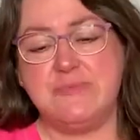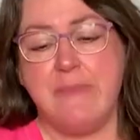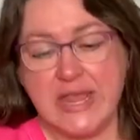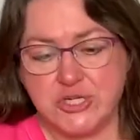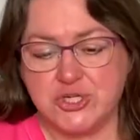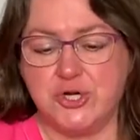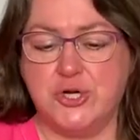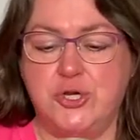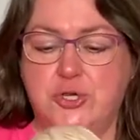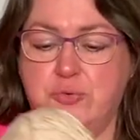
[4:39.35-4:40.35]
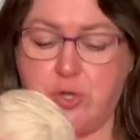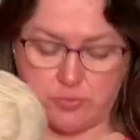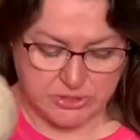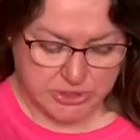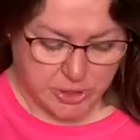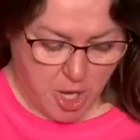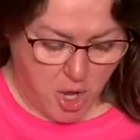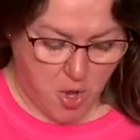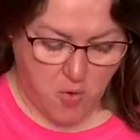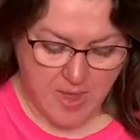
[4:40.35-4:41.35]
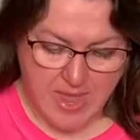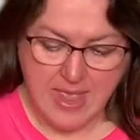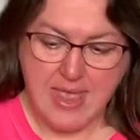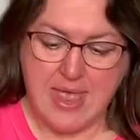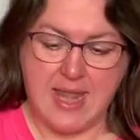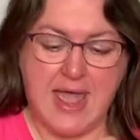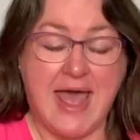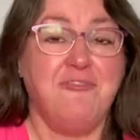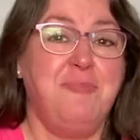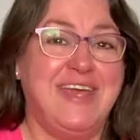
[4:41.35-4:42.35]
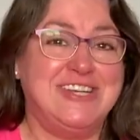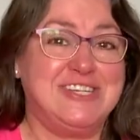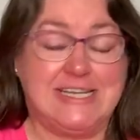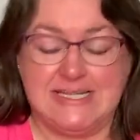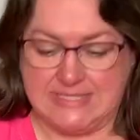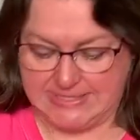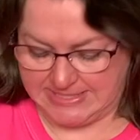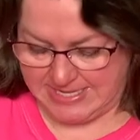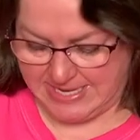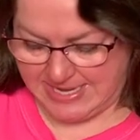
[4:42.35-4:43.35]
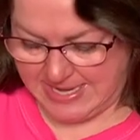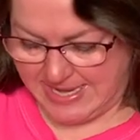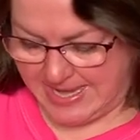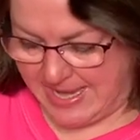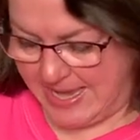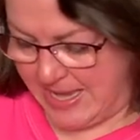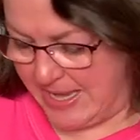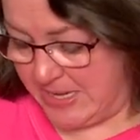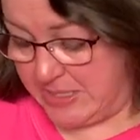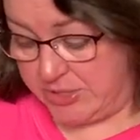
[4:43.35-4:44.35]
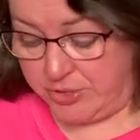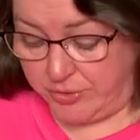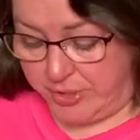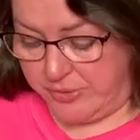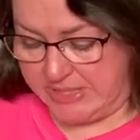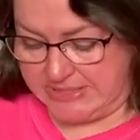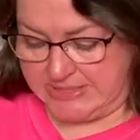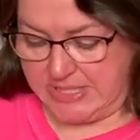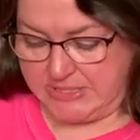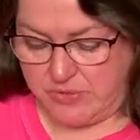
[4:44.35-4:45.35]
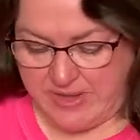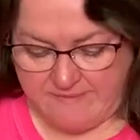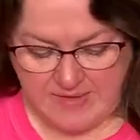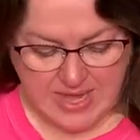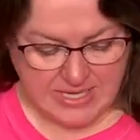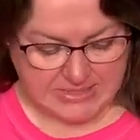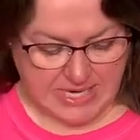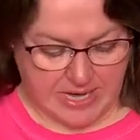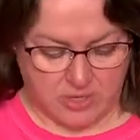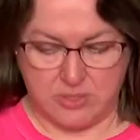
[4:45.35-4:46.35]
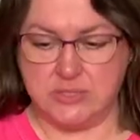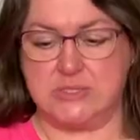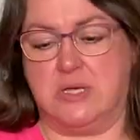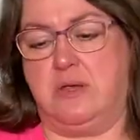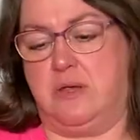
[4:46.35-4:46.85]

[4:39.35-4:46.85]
make sure you go slow and have patience. And you'll notice I don't have any tangles.